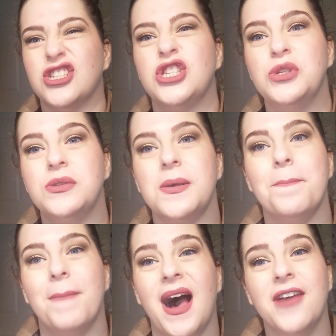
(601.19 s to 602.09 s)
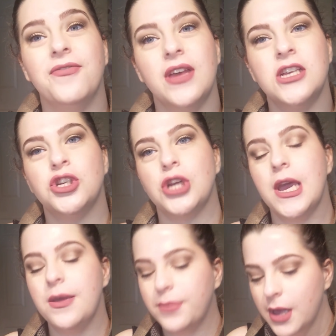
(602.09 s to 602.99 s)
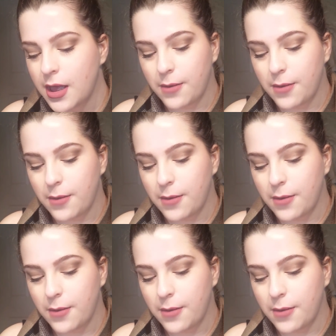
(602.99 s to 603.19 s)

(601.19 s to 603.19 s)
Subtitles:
It suits my face shape,